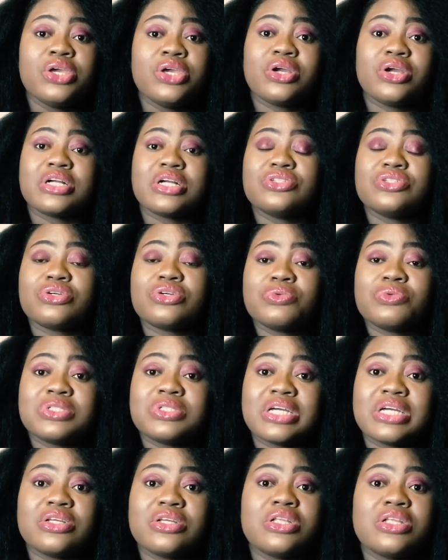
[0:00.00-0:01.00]
you can just
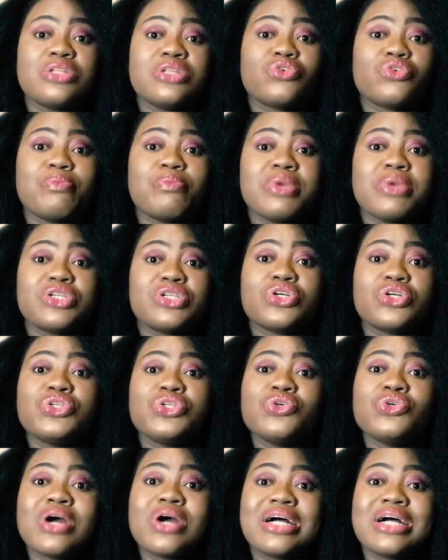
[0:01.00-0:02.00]
reach out to them to make sure
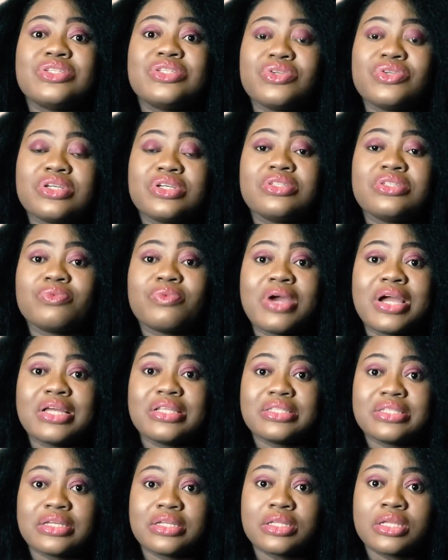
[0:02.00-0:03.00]
you are doing the
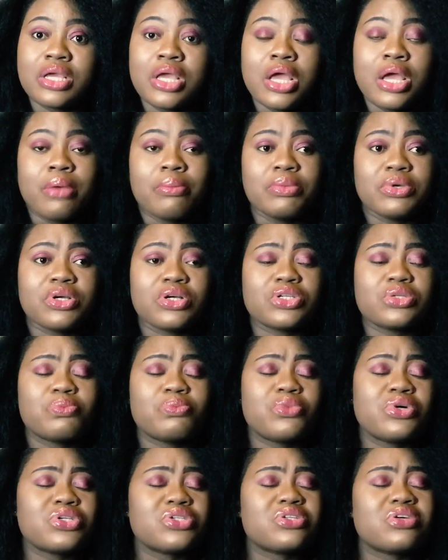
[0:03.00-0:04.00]
right thing. Because
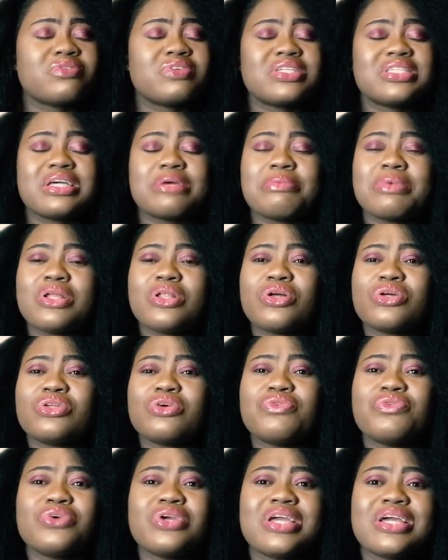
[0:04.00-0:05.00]
most of the time, a
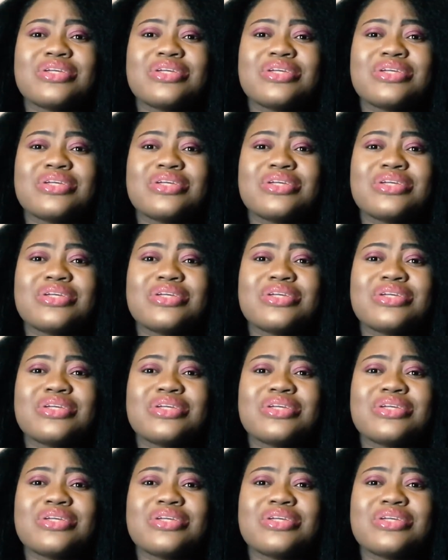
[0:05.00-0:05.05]
lot of you